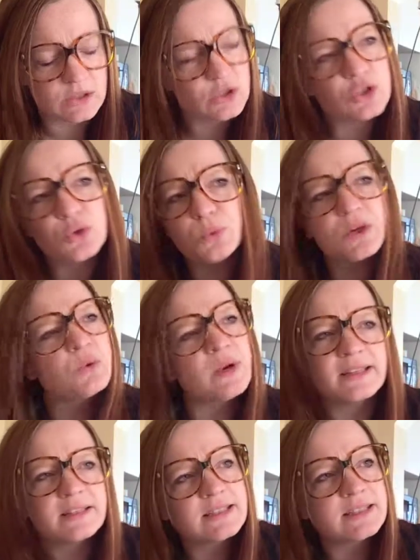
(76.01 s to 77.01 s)
Do you
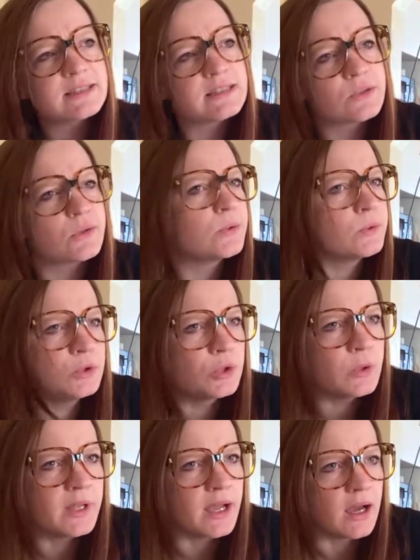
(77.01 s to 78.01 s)
regret this at all,
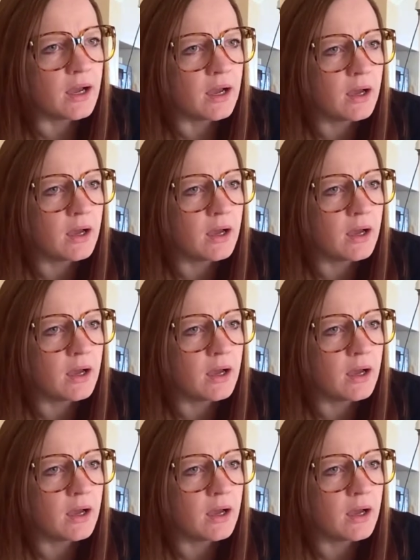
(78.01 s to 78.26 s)
Julia?